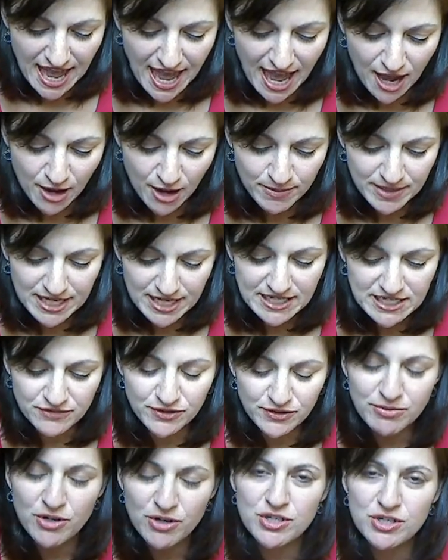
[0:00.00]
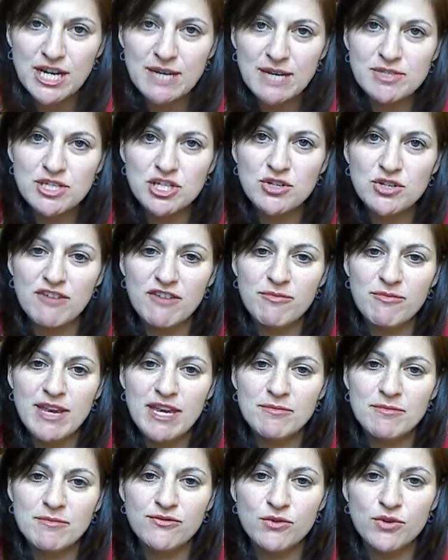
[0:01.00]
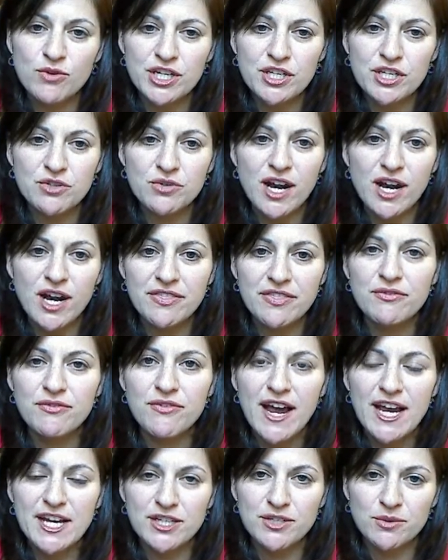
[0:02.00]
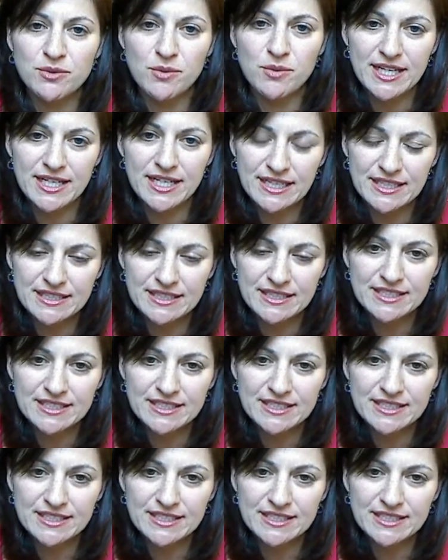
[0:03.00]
How many different prototypes did you have made before you got the final one?